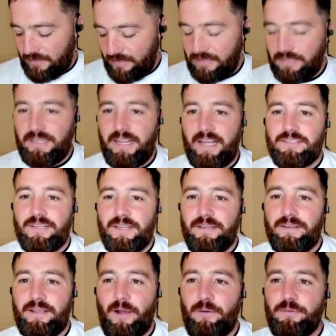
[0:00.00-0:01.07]
it
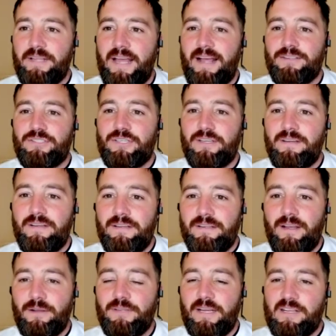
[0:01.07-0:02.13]
go down to
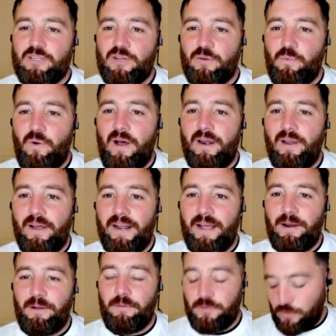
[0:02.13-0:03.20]
the wire like that.
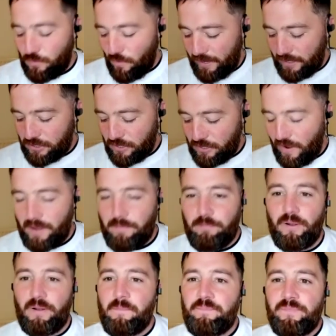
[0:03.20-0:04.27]
That was quite exciting.
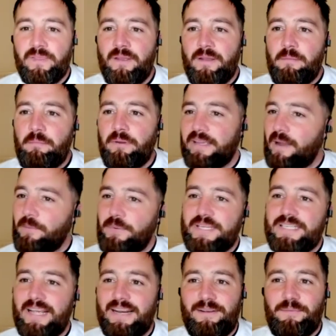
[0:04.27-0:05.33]
But yeah, we
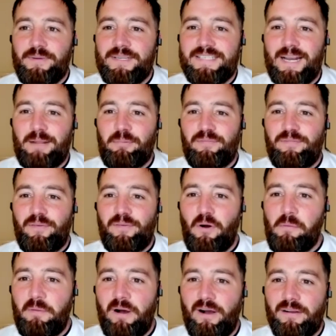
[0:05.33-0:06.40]
said it before,
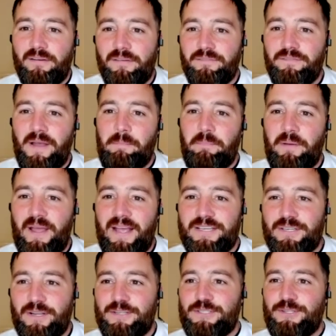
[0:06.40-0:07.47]
Mark.
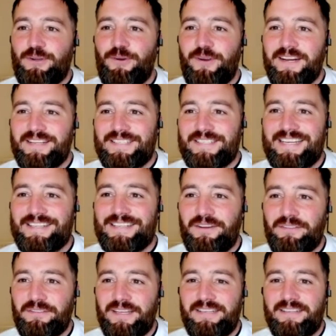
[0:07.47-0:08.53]
VPS are the story of the season. I
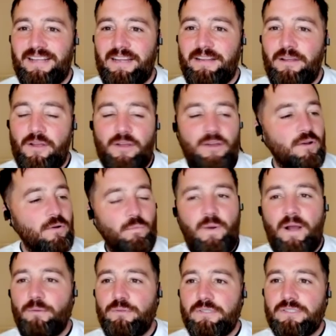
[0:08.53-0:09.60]
think
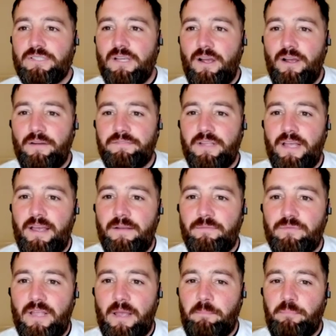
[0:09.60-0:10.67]
well deserved
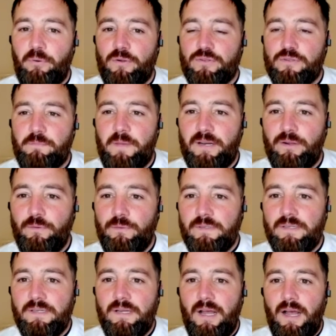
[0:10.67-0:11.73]
their bronze medal,
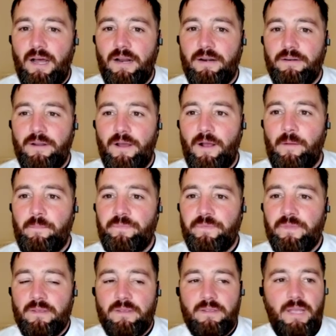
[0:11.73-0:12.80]
and the
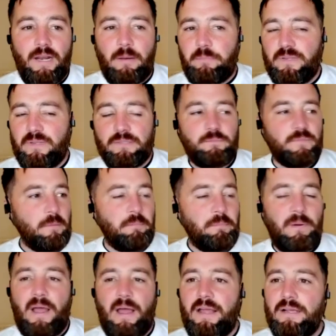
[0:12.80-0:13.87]

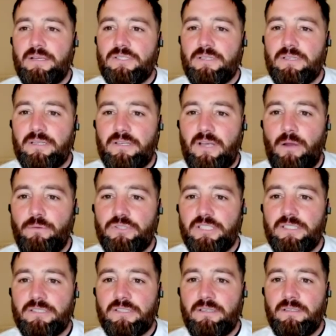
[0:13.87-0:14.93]
players and the
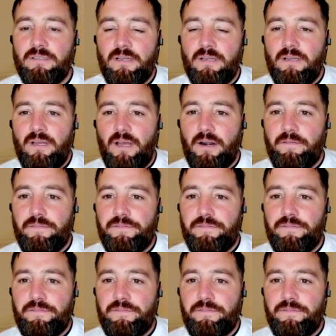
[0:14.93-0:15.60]
coaches and the